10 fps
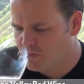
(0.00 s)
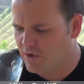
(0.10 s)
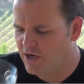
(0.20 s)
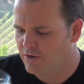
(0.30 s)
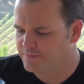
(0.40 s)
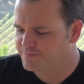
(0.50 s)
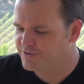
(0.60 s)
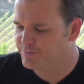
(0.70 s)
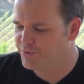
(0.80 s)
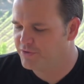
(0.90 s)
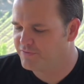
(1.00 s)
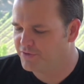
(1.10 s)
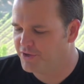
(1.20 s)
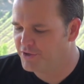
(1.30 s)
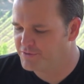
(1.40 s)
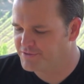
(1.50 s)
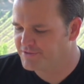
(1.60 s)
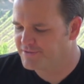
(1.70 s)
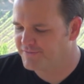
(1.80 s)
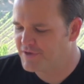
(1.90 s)
Wow, it's a beautiful nose.
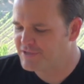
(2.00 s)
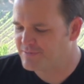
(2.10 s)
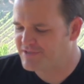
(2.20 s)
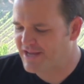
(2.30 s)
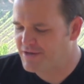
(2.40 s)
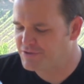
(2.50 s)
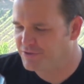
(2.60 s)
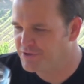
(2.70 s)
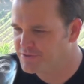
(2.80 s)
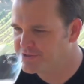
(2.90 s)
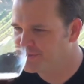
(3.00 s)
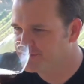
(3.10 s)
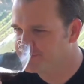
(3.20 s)
It's a very substantial nose.